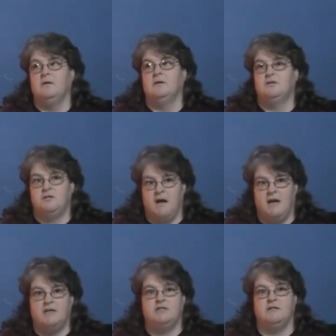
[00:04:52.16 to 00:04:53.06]

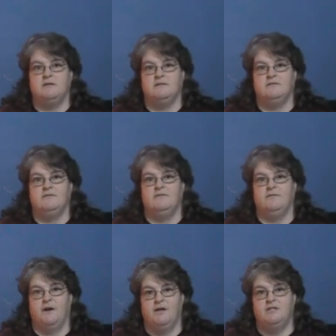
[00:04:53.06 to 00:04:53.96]
Challenging,
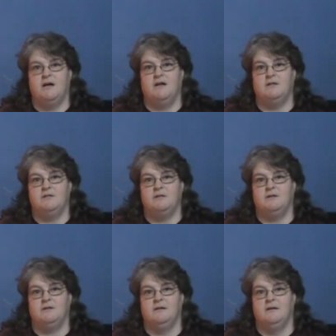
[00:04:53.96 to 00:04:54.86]
very challenging
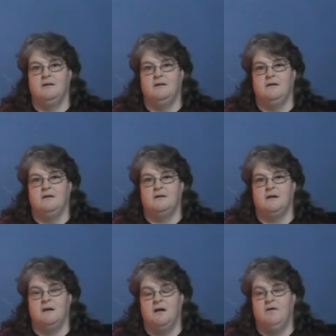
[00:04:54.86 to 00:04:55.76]
to
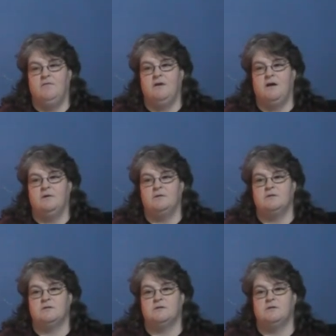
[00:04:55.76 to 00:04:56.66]
love
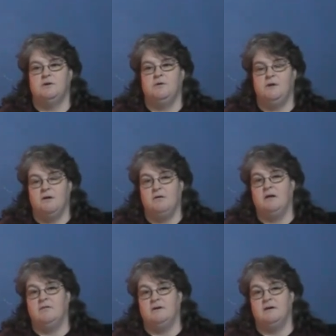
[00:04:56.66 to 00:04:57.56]
those who don't
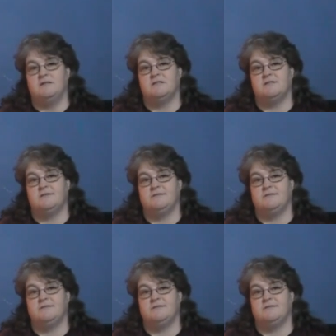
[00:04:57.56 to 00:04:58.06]
love us.